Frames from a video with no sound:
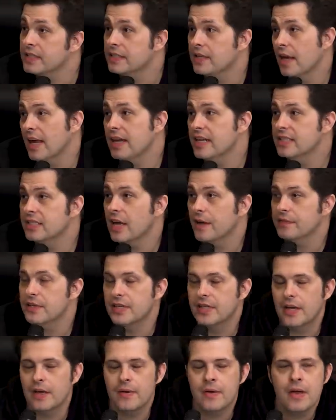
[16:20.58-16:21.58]
It's it is tough
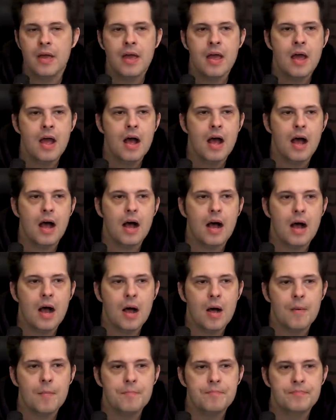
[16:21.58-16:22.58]
to do.
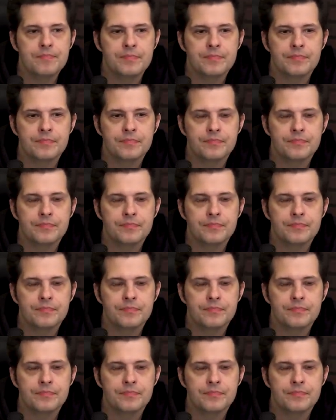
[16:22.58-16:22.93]
Um,